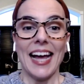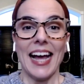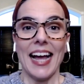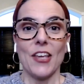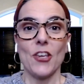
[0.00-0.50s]

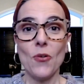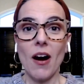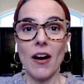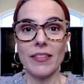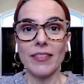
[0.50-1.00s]
You
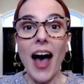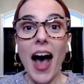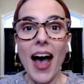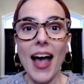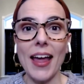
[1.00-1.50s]
are
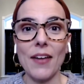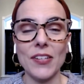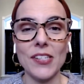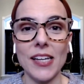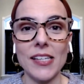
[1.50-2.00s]
live,
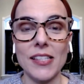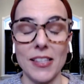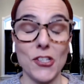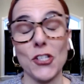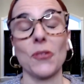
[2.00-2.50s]
says the
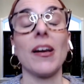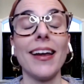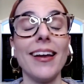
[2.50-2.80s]
screen.